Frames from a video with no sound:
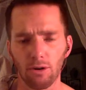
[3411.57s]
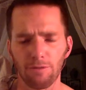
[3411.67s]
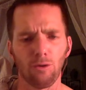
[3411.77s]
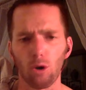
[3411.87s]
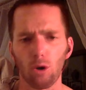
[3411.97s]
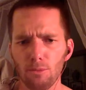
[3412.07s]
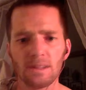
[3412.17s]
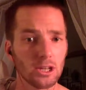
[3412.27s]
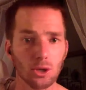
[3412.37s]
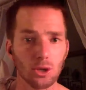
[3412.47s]
or 4
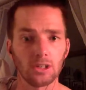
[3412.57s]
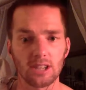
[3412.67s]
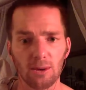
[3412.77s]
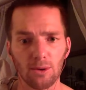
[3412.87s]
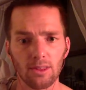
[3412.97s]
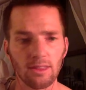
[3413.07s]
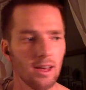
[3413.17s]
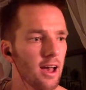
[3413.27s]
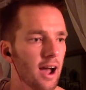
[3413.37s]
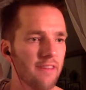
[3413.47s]
movements that you can start with.
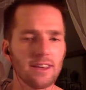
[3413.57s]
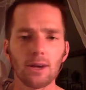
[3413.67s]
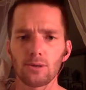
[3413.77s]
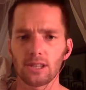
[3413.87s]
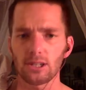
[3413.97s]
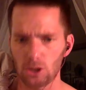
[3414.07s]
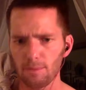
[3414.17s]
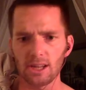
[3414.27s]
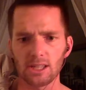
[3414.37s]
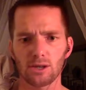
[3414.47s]
I think it was like 2
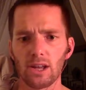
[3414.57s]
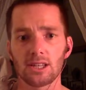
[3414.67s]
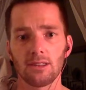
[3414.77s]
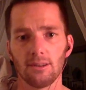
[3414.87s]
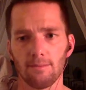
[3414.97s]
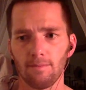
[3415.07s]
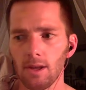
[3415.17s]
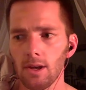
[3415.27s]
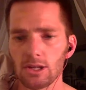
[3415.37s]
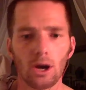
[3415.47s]
minutes for each of them.
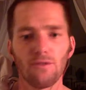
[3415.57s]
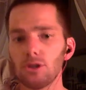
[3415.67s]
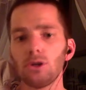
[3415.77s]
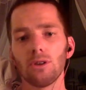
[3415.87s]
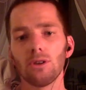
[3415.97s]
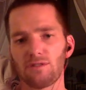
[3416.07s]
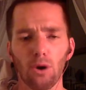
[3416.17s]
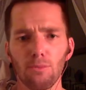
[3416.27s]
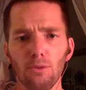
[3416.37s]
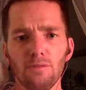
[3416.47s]
So if you do those
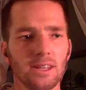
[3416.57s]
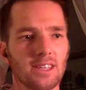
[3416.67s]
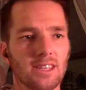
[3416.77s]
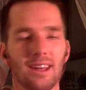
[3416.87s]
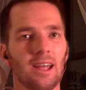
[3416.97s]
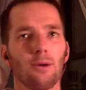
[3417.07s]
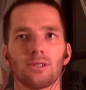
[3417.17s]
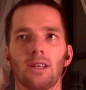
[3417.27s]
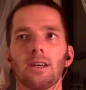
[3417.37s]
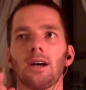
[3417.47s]
4 movements, and it
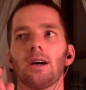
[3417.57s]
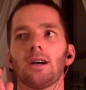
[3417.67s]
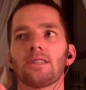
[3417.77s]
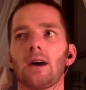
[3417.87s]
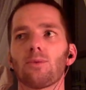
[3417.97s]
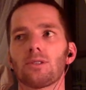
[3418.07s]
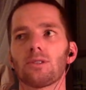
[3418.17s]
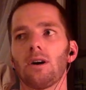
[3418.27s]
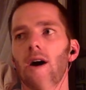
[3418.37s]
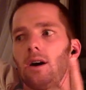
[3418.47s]
was like downward
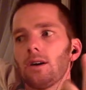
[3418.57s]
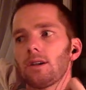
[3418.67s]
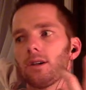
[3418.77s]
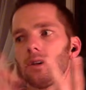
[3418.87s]
dog,